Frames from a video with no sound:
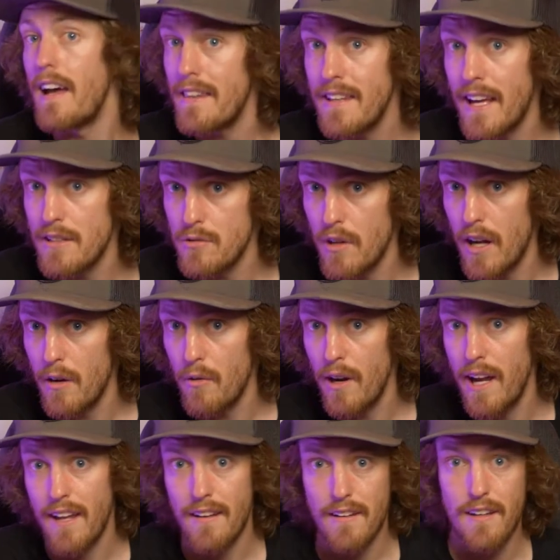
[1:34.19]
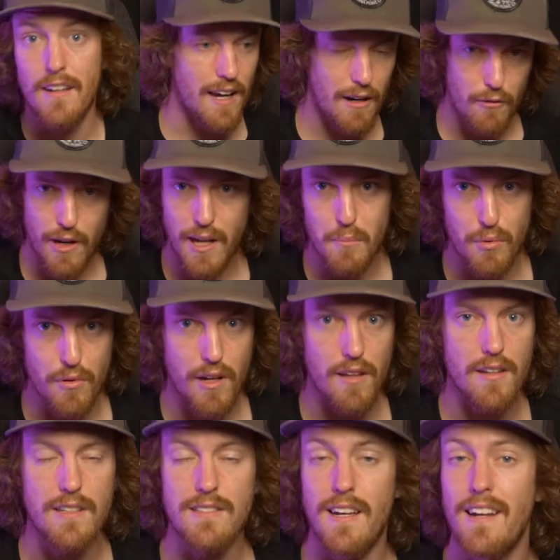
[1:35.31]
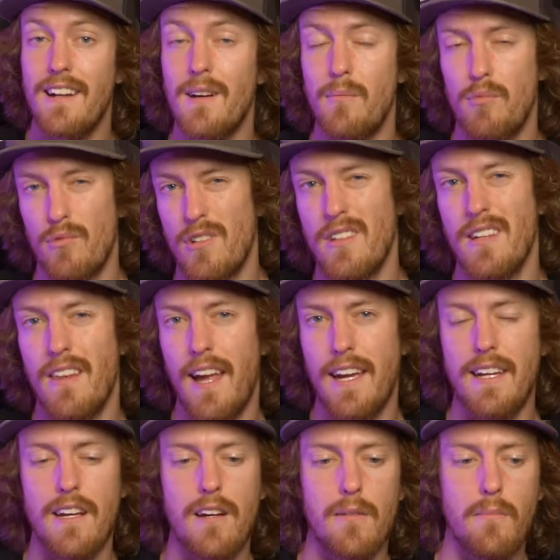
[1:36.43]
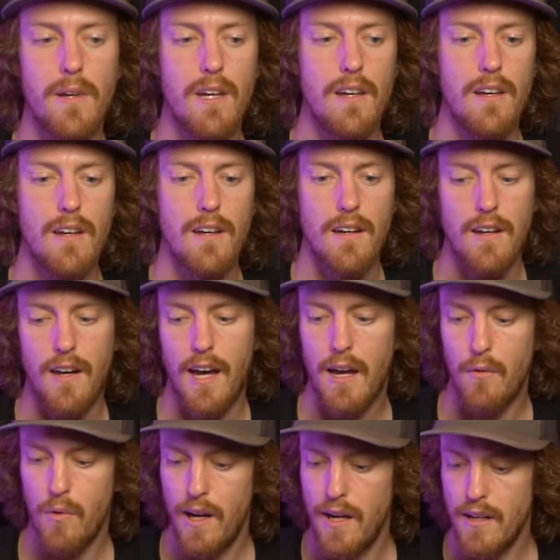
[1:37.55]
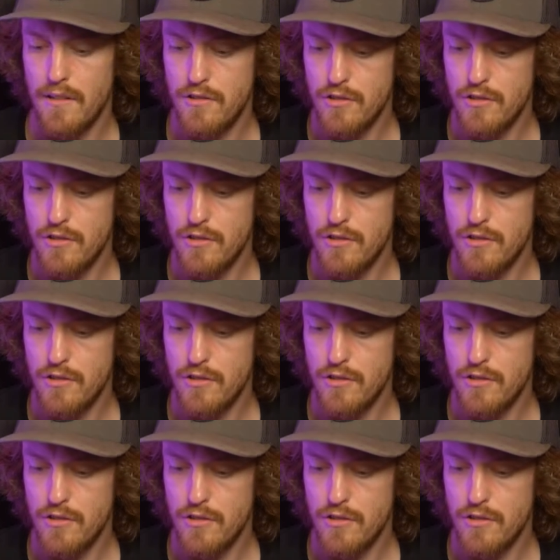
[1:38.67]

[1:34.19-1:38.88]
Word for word: and that's what I ran. I ran Pirellis. I ended up really liking them. Uh, I ran